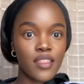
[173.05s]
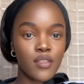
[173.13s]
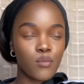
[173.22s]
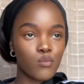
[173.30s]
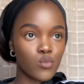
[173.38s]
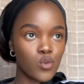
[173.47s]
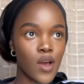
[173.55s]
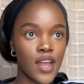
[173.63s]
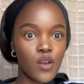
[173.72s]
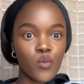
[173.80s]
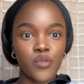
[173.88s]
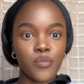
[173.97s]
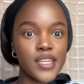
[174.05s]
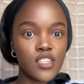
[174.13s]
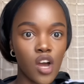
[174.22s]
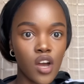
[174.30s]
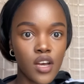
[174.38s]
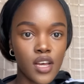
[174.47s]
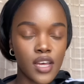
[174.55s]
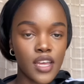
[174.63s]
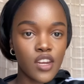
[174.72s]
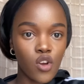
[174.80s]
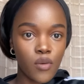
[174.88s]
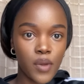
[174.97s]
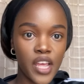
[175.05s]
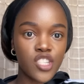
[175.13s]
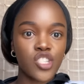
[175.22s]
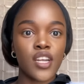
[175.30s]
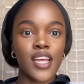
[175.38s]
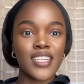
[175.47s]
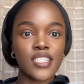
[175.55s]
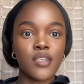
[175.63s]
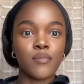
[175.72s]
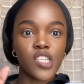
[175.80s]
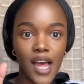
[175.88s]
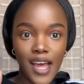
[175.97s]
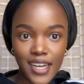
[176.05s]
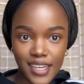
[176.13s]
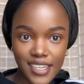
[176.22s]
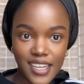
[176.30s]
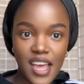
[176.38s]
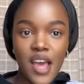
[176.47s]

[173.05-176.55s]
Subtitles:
the Mtwana would be darker in complexion and deemed ugly,